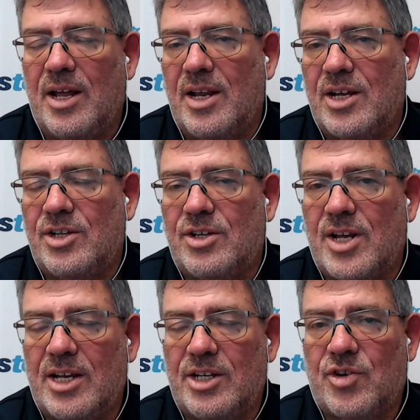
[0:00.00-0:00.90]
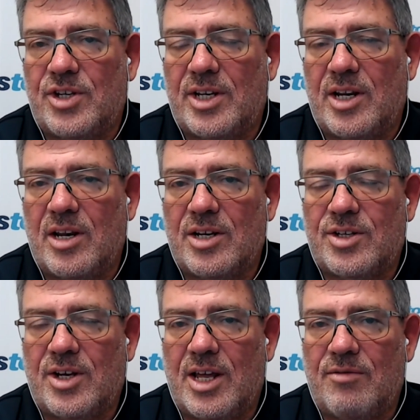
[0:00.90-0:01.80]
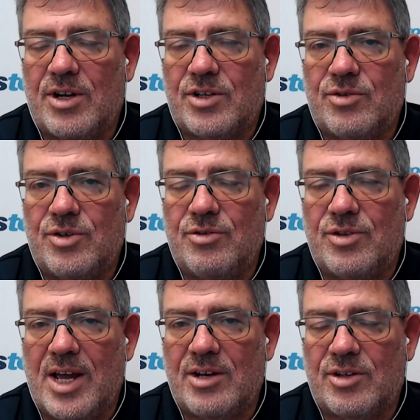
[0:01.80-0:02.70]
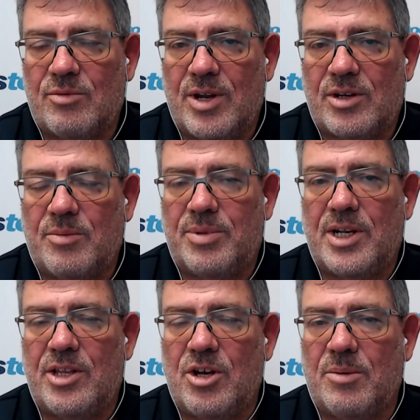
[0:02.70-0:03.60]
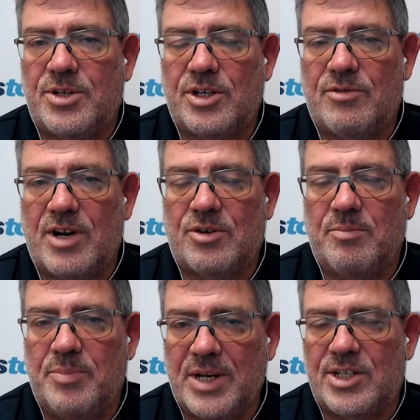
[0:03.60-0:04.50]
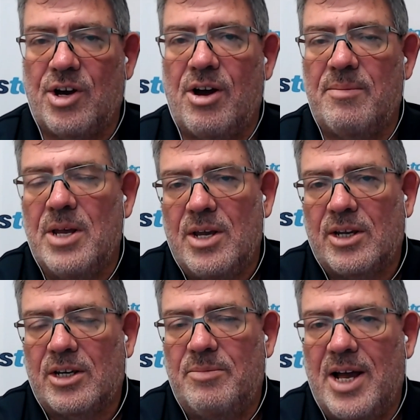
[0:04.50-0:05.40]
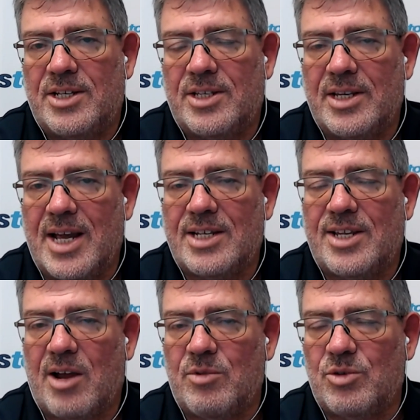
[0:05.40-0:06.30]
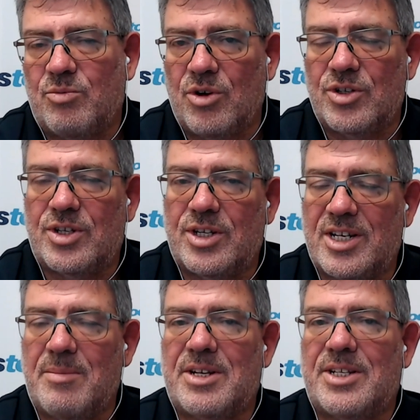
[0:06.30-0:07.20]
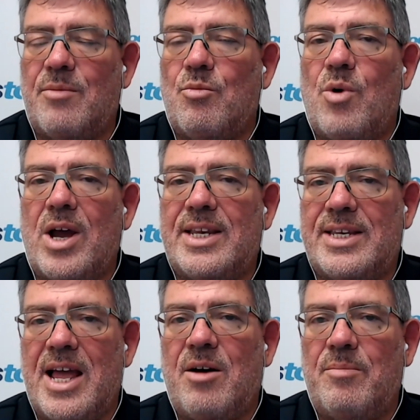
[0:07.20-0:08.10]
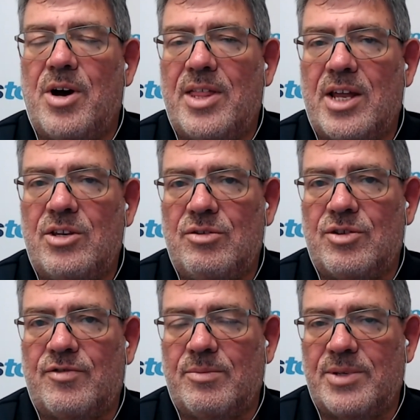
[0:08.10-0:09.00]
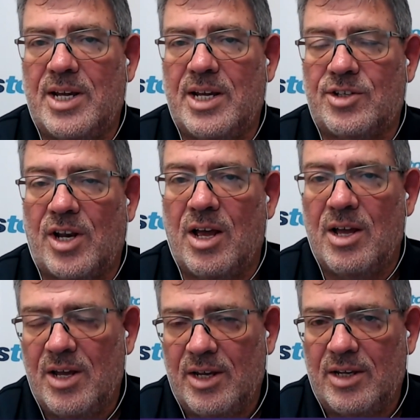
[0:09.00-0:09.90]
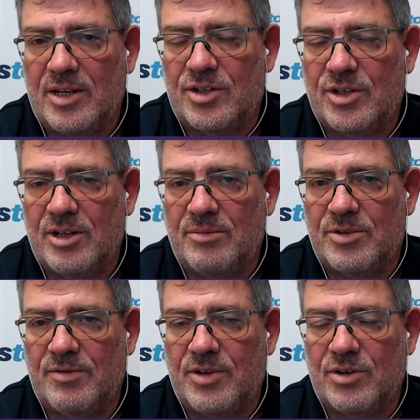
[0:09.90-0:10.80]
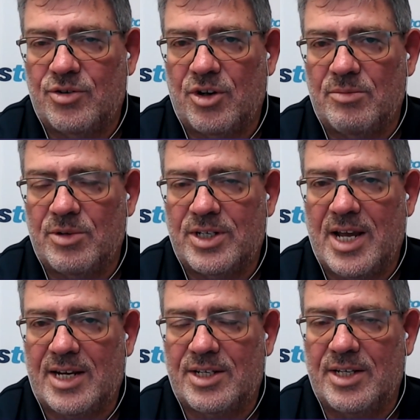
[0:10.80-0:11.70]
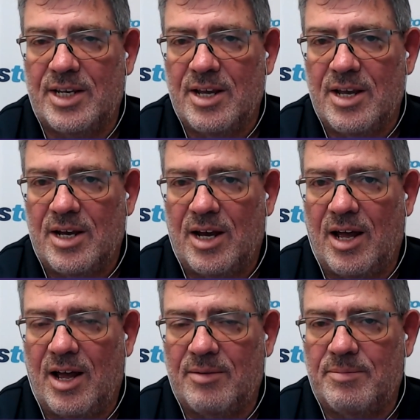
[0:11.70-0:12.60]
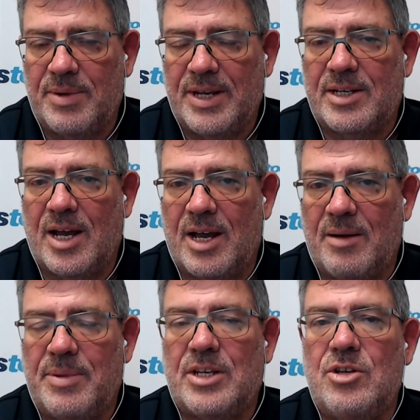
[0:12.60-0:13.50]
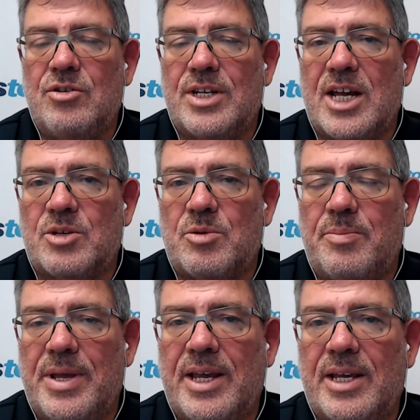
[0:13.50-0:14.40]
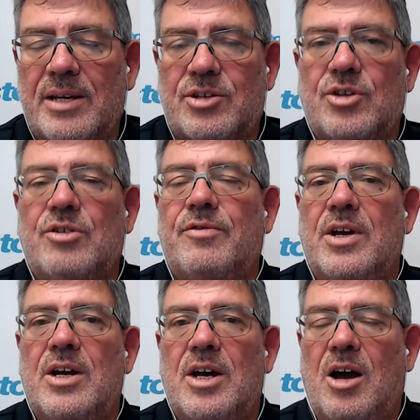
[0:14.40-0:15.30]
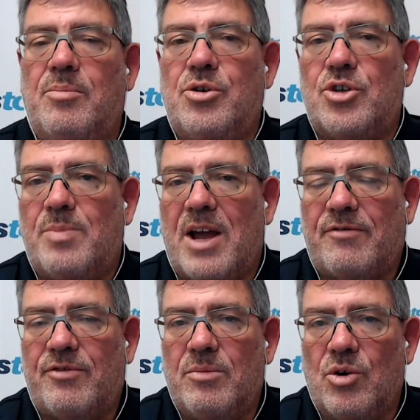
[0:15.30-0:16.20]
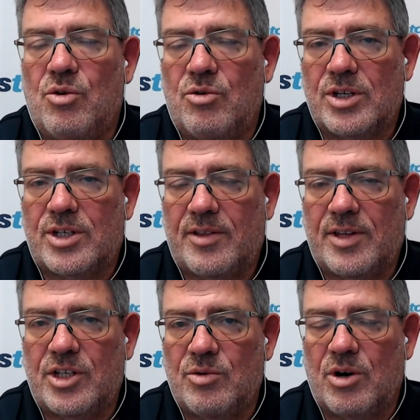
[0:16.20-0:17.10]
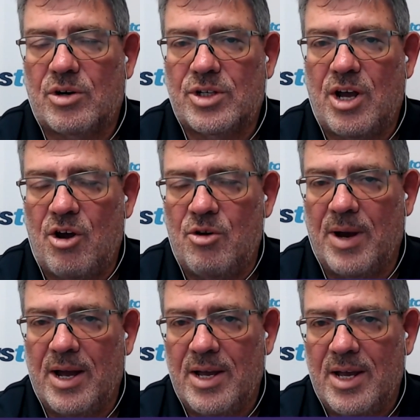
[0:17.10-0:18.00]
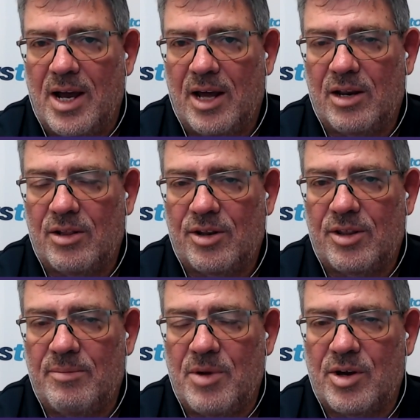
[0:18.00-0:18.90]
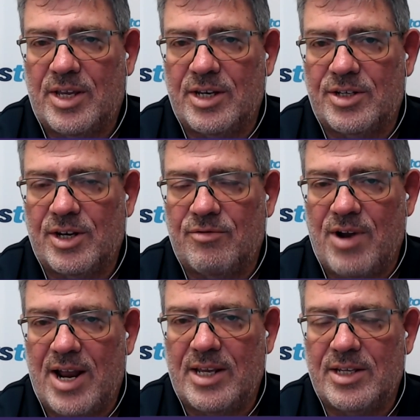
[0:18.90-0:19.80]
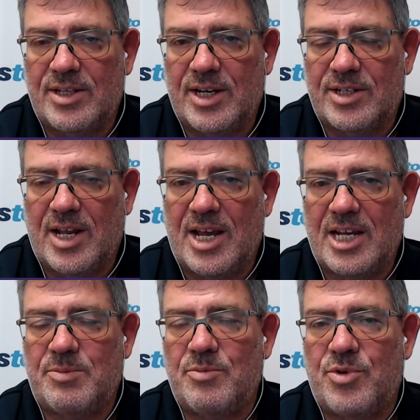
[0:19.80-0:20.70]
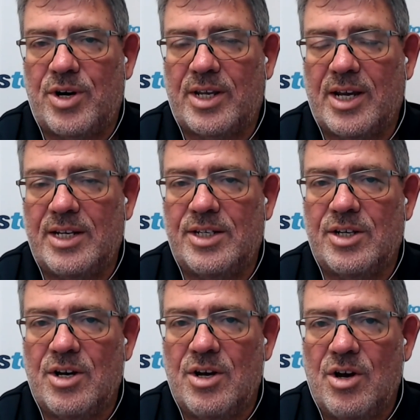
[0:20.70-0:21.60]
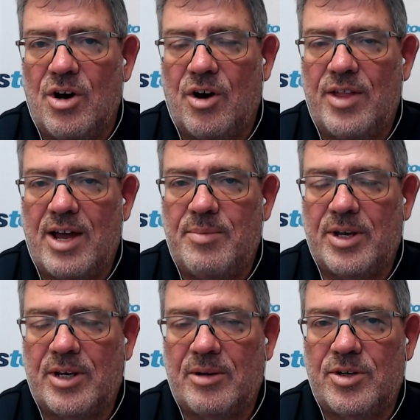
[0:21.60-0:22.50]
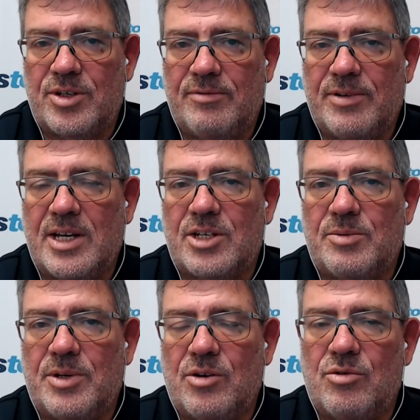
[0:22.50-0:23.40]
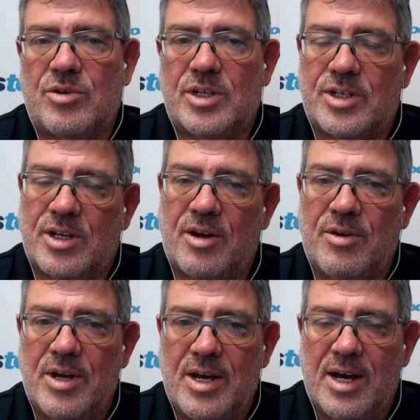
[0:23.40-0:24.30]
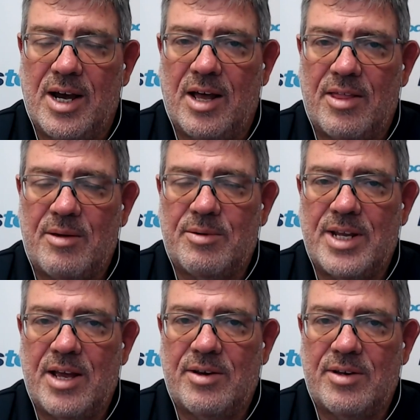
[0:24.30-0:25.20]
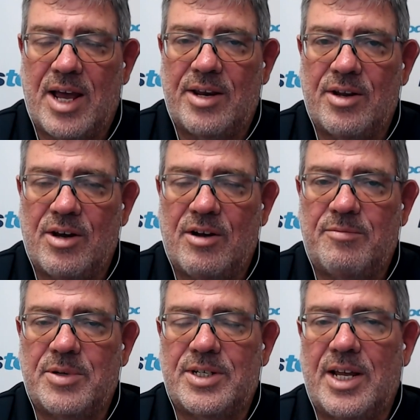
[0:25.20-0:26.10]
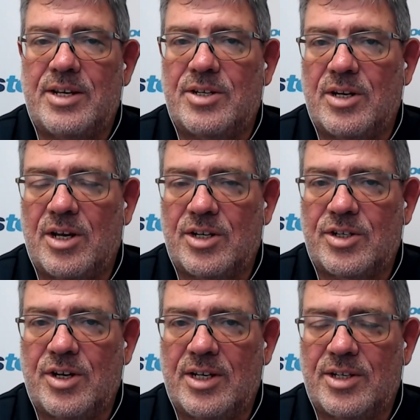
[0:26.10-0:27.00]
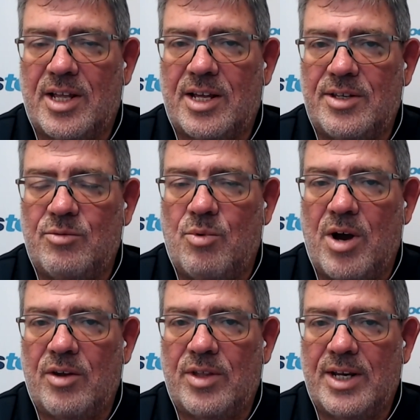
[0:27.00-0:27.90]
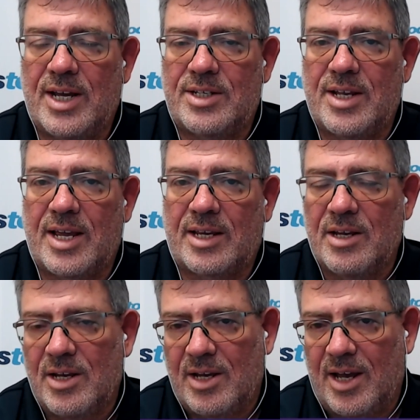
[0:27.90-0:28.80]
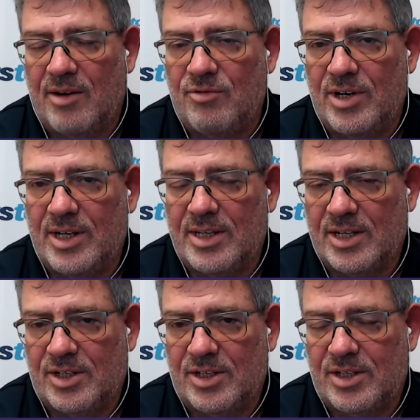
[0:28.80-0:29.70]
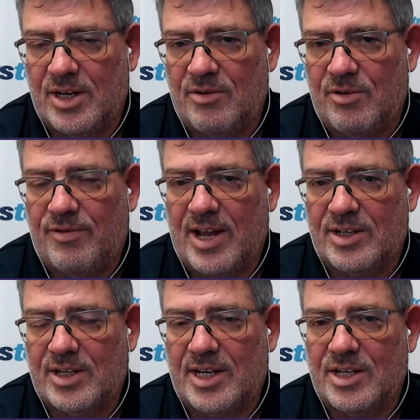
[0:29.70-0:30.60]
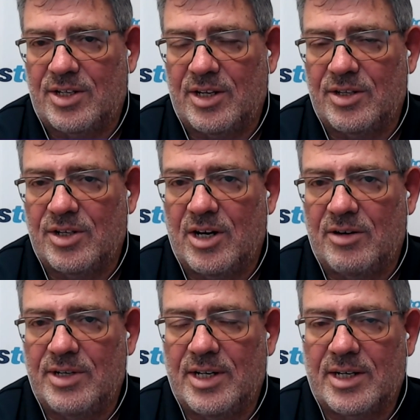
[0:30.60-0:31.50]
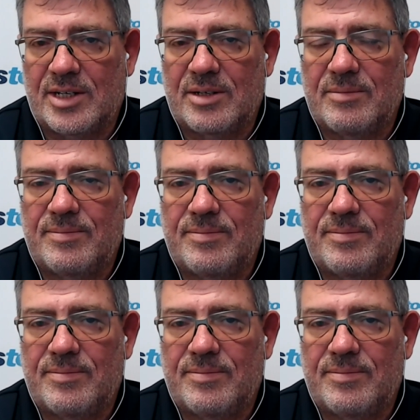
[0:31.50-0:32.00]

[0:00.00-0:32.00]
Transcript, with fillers: And as you say, interestingly, last night that Russell 2000 went completely the opposite direction, big time compared to the Nasdaq, which was to some extent weighed down by that news from Tesla in terms of the autonomous taxi. Uh, big, uh, big news announcement being sort of a uh, pushback from August, I think, to October. And a lot of the market uh, rally in Tesla has been predicated on that being a positive announcement in August. So uh, they were down 8.5% last night. So that did weigh on the NASDAQ and really doesn't uh, reflect, I guess, the entire index.